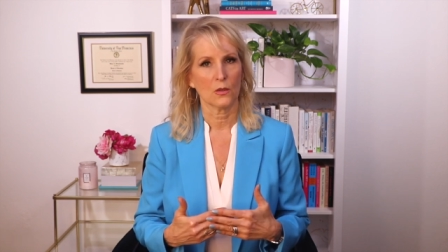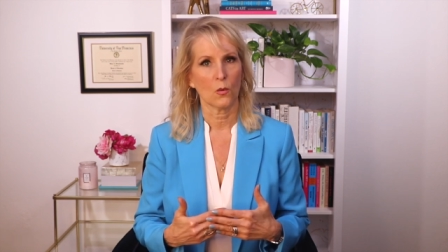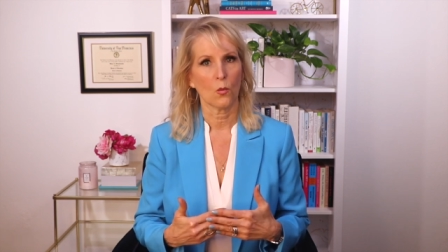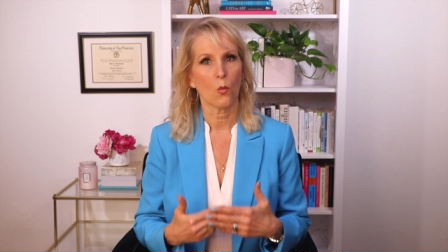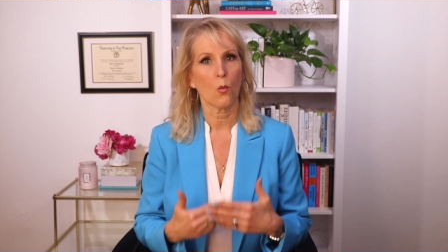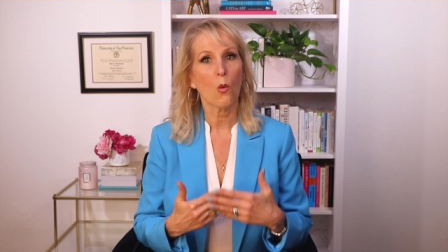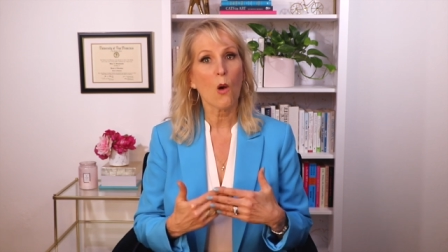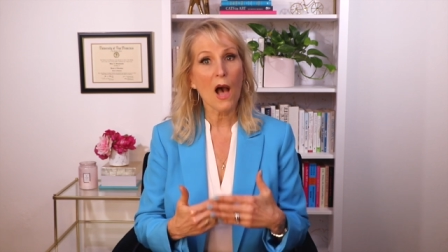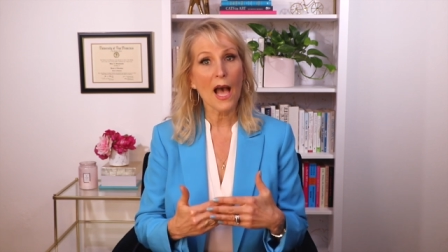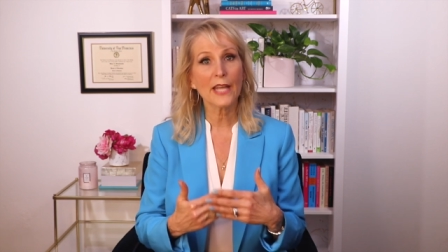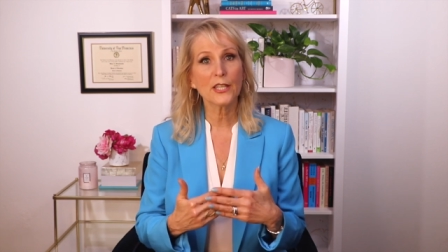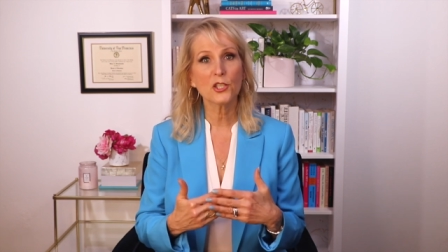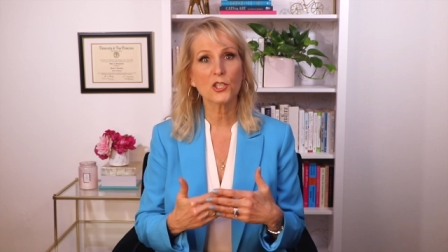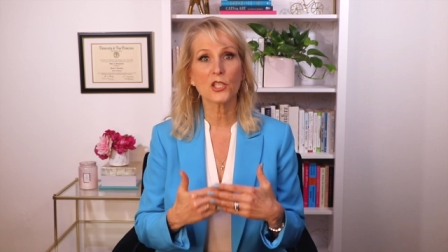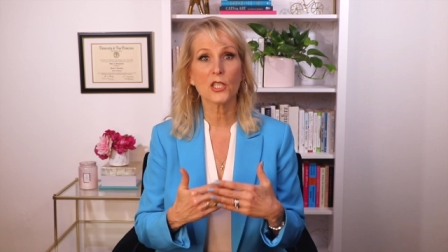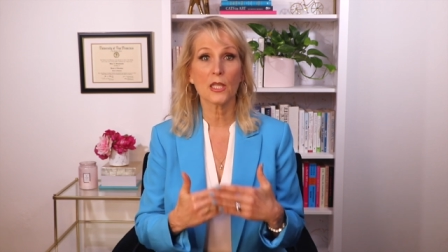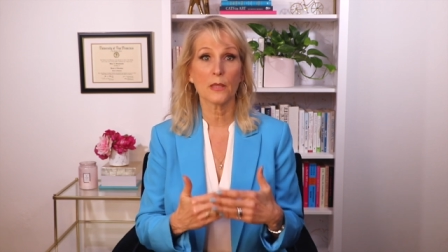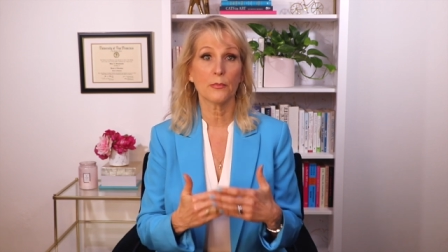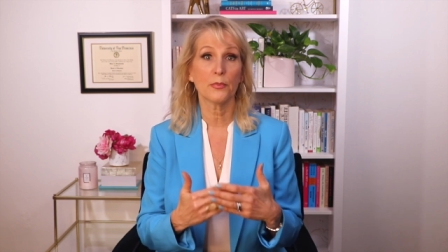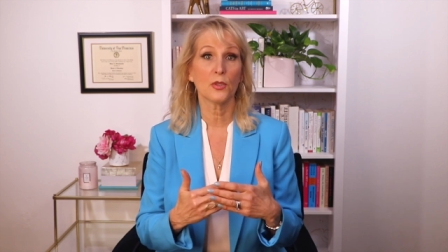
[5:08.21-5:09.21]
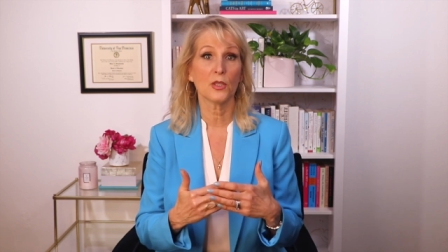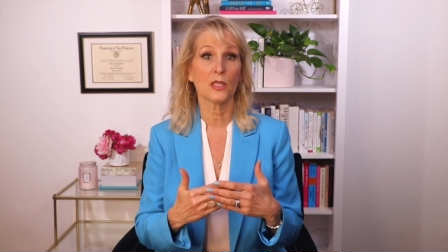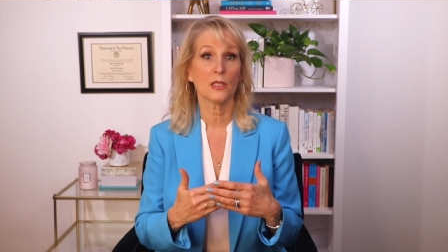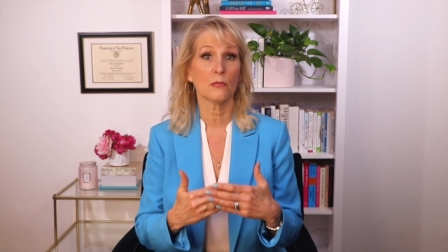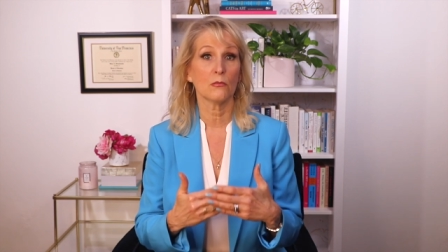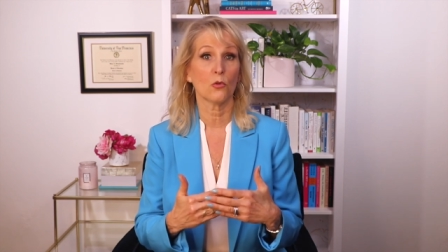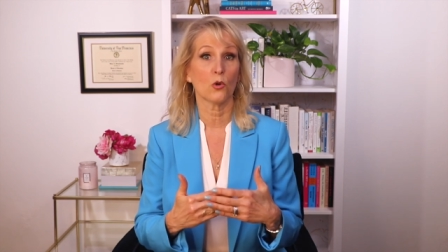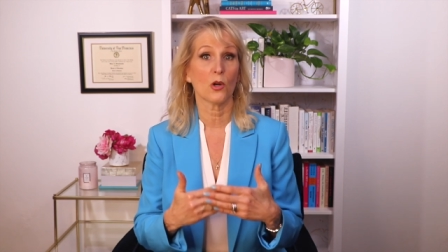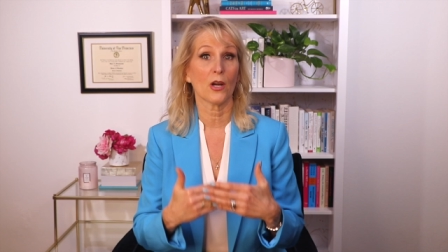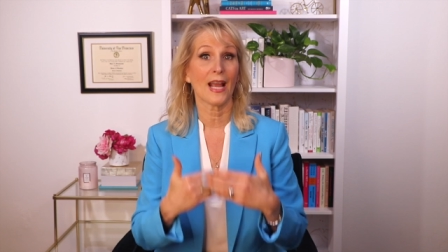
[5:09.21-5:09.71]
Why should I put
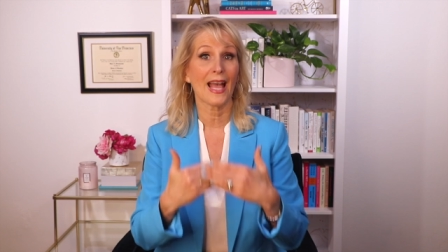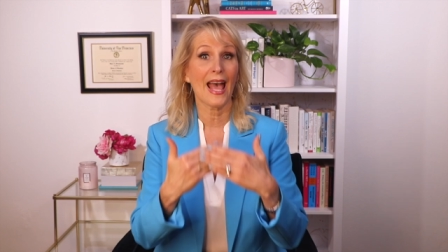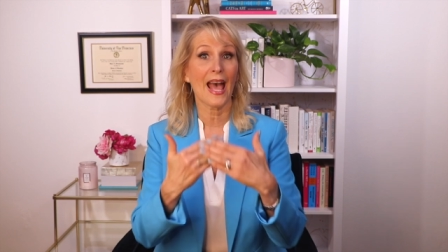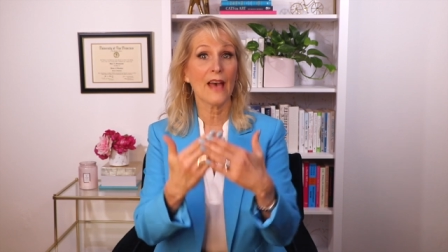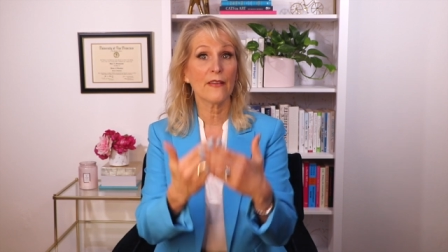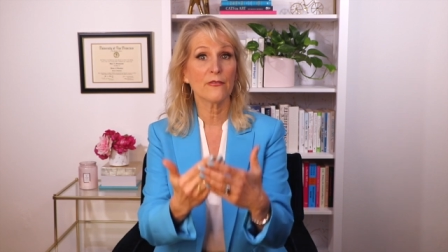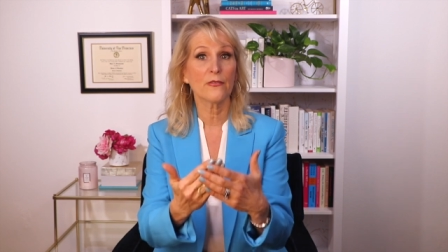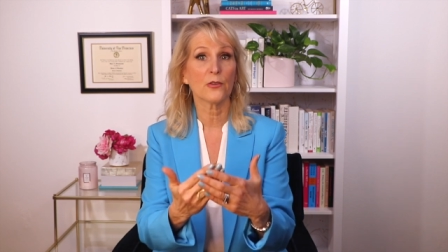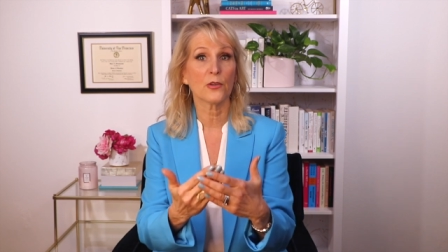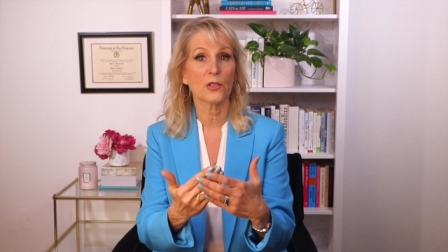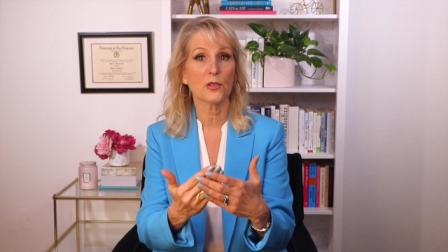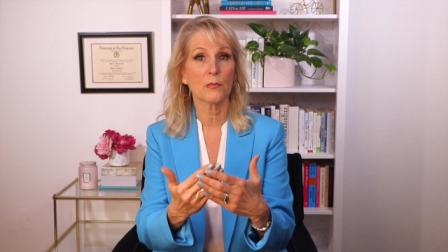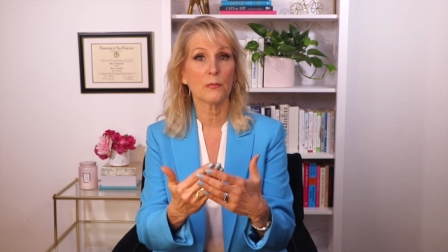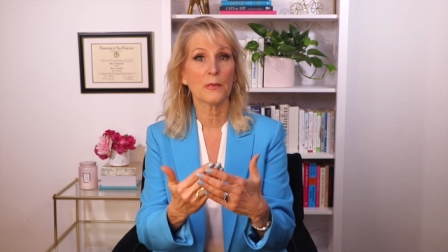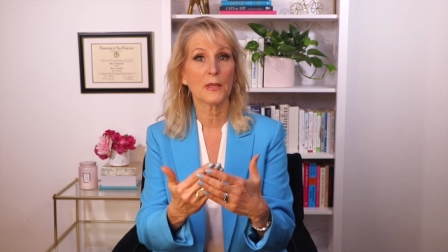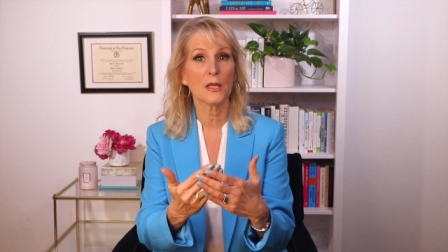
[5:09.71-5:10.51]
in more effort?